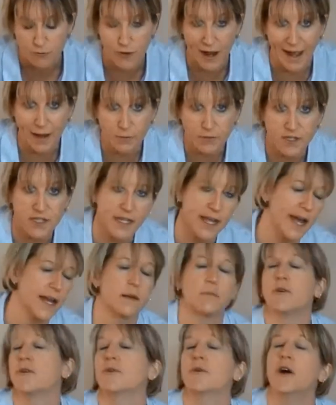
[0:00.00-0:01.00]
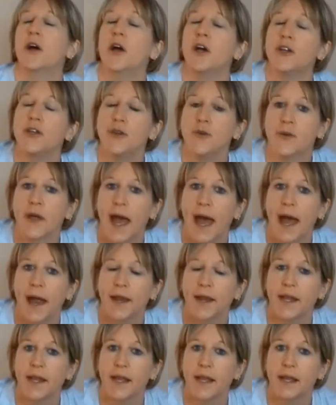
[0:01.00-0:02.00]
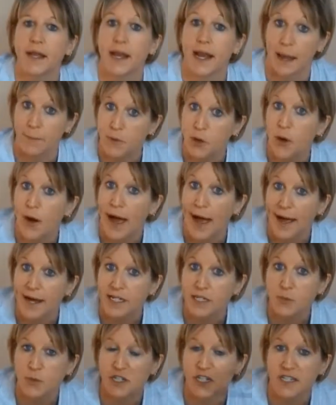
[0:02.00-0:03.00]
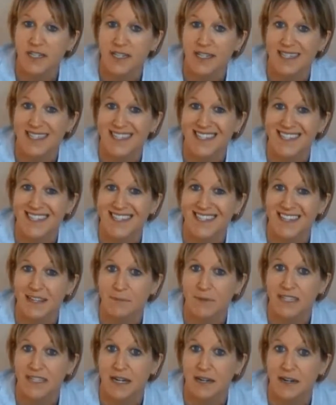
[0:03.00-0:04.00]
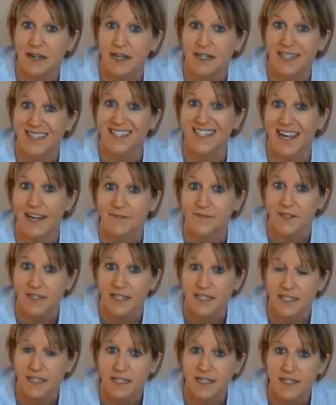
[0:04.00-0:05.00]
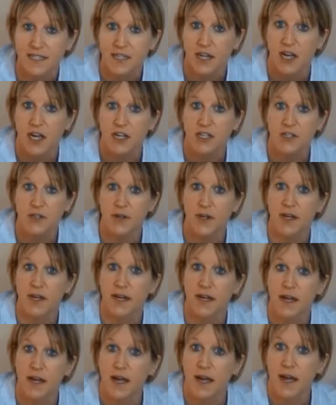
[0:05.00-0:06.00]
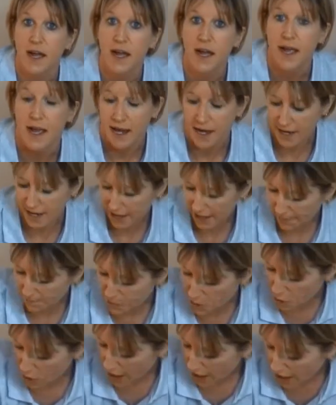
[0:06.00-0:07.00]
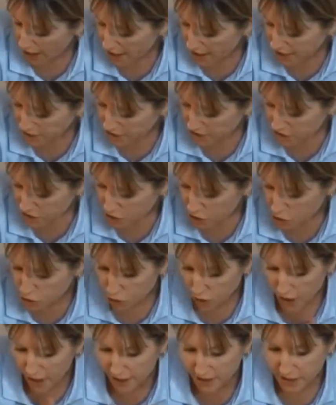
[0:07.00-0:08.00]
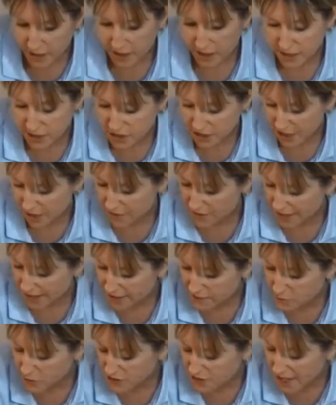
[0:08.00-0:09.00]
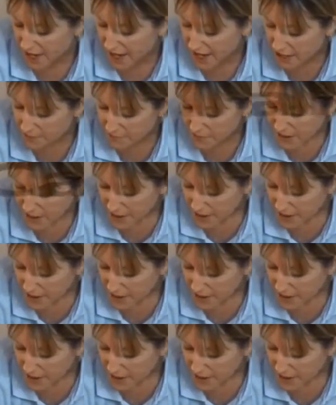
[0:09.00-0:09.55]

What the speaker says: rouse the animal, you can clap your hands, which can be done at a safe distance. So you can clap your hands, try and shout the animal's name,